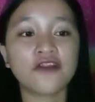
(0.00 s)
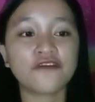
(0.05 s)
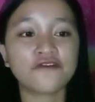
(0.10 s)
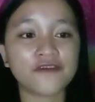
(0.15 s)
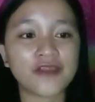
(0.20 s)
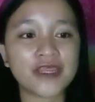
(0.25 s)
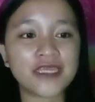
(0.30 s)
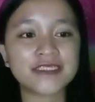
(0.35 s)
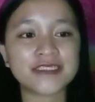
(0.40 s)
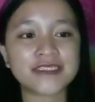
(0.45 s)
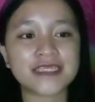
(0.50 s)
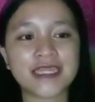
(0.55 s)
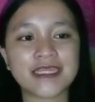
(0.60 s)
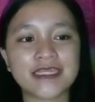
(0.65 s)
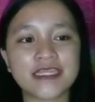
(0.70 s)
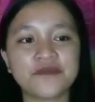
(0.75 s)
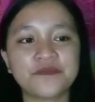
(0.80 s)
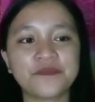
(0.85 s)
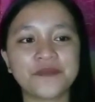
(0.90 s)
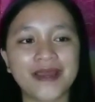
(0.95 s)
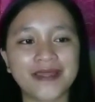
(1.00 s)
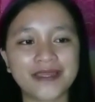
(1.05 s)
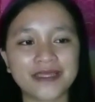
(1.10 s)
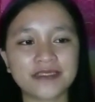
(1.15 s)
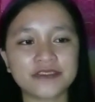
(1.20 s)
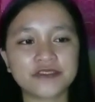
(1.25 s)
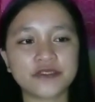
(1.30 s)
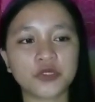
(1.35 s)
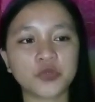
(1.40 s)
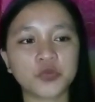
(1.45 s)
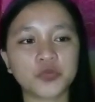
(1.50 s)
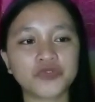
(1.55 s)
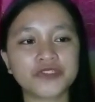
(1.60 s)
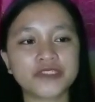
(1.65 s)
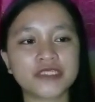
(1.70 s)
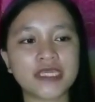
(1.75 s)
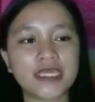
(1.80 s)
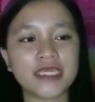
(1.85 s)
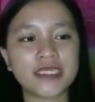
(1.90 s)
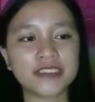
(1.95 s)
freestanding panels
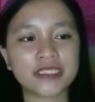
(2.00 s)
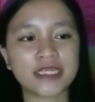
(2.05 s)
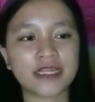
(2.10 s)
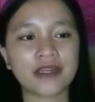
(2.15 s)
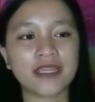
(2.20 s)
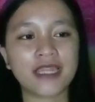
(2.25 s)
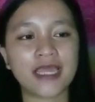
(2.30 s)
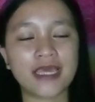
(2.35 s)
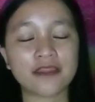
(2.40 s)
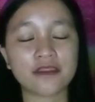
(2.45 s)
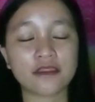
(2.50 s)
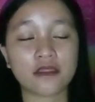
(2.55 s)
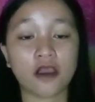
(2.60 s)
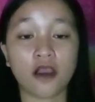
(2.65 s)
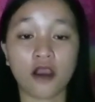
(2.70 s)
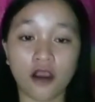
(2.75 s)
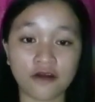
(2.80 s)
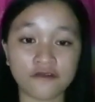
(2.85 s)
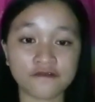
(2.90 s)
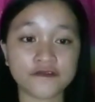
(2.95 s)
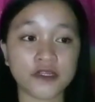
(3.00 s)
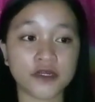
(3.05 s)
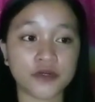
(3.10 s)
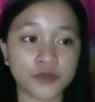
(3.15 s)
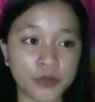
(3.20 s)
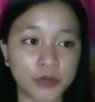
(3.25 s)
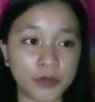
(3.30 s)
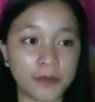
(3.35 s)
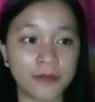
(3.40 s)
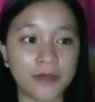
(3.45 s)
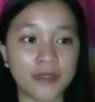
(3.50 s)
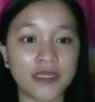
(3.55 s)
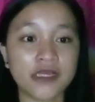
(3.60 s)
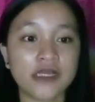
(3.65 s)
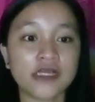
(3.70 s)
almost the entire length of the room.